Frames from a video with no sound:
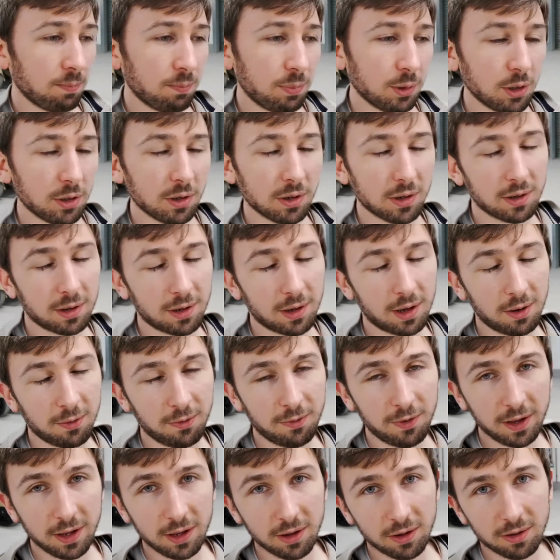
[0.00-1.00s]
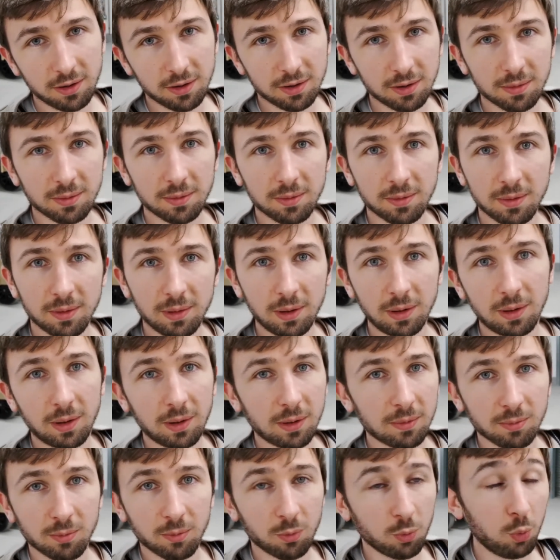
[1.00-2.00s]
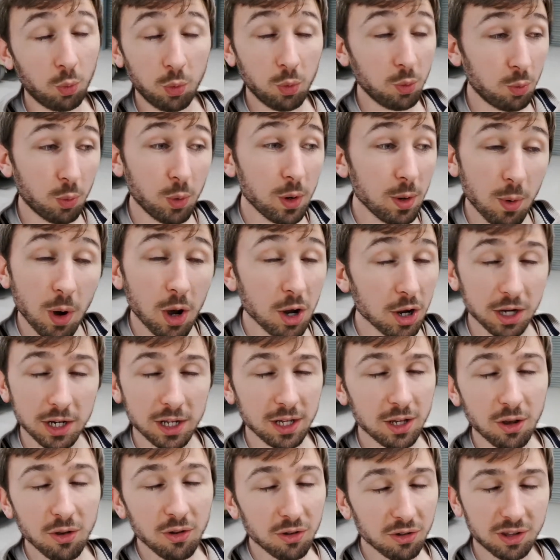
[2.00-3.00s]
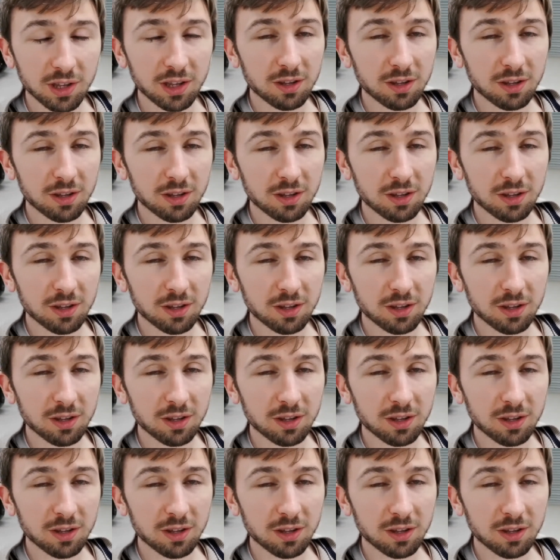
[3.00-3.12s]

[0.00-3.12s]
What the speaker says: But I figured we weren't going to use